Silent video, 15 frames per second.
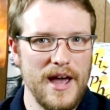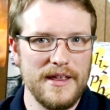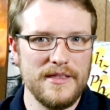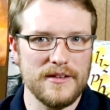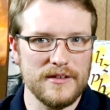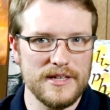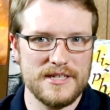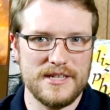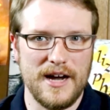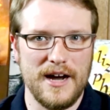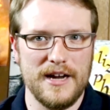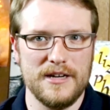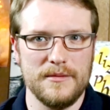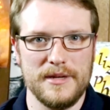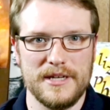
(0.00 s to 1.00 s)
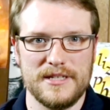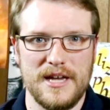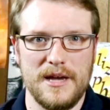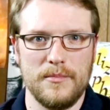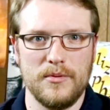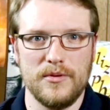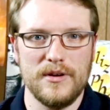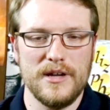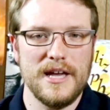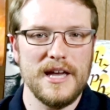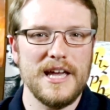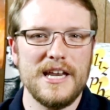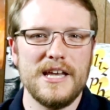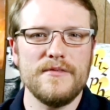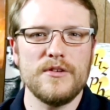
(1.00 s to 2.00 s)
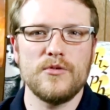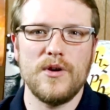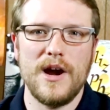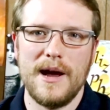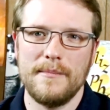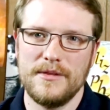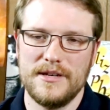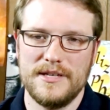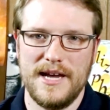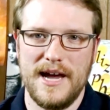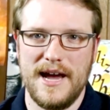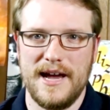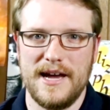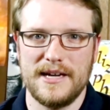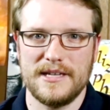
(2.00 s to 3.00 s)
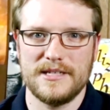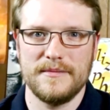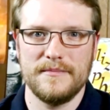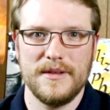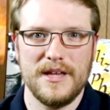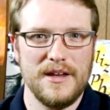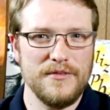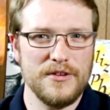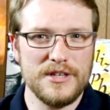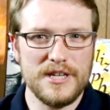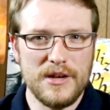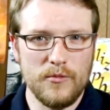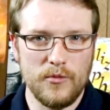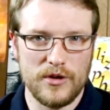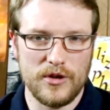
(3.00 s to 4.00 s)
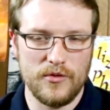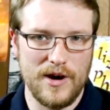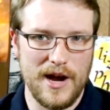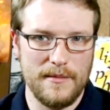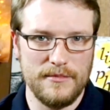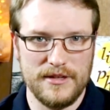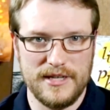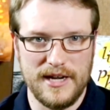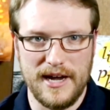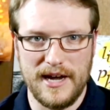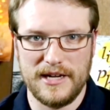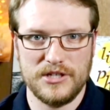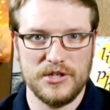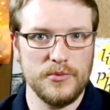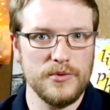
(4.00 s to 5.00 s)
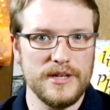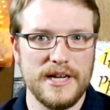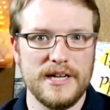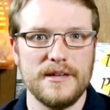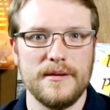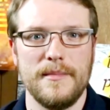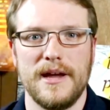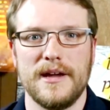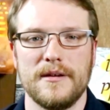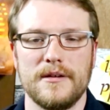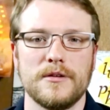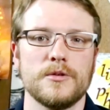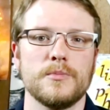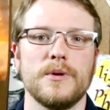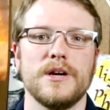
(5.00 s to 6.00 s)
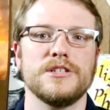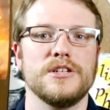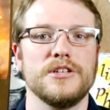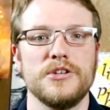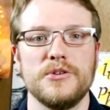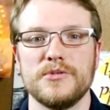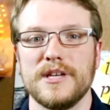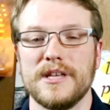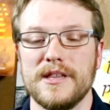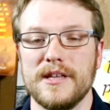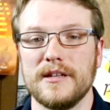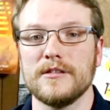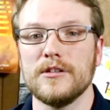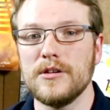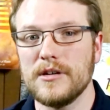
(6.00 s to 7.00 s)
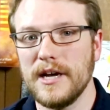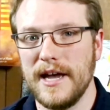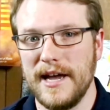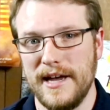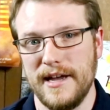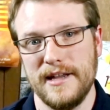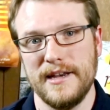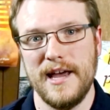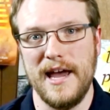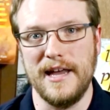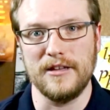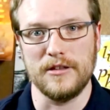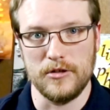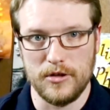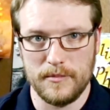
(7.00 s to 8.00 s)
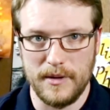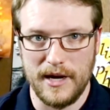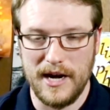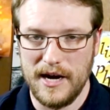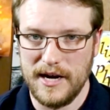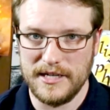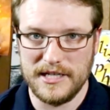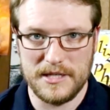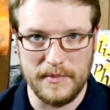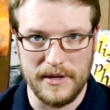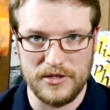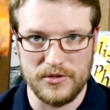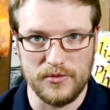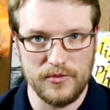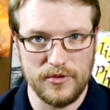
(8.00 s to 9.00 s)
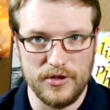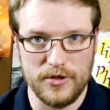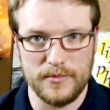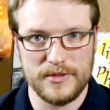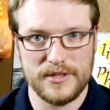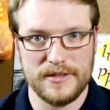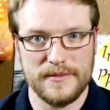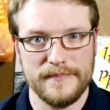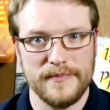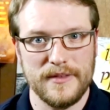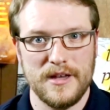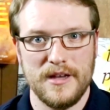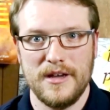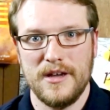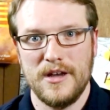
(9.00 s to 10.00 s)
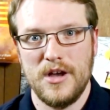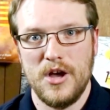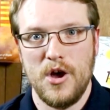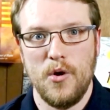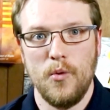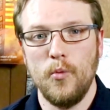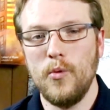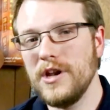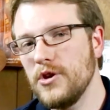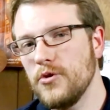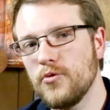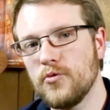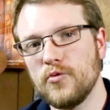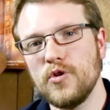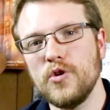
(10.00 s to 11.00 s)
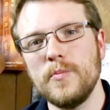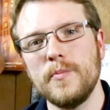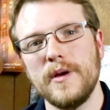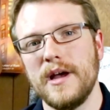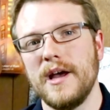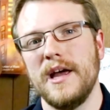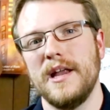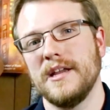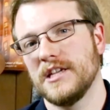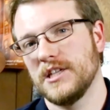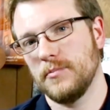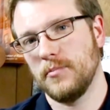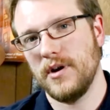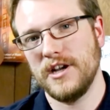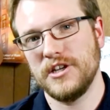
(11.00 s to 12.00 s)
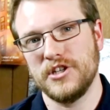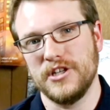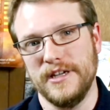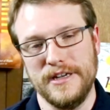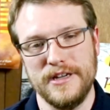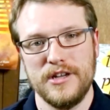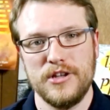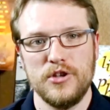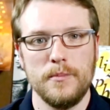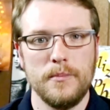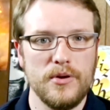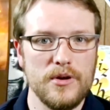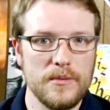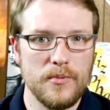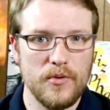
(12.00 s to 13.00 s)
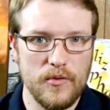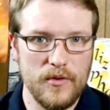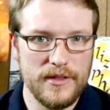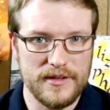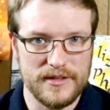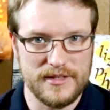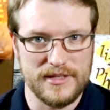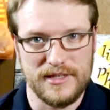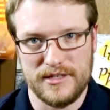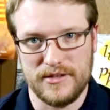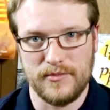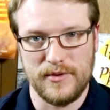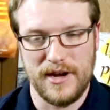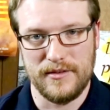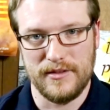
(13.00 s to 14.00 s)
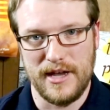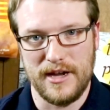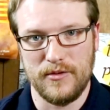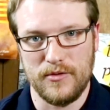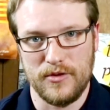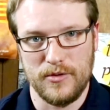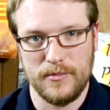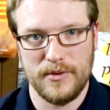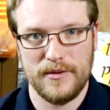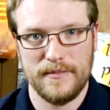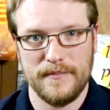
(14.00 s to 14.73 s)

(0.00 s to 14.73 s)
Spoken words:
and the list item example, it even grabbed the tags. If you didn't want to grab the tags, you would need to make an expression using the look ahead and look behind special groups. When you group an expression, you put parentheses around that group.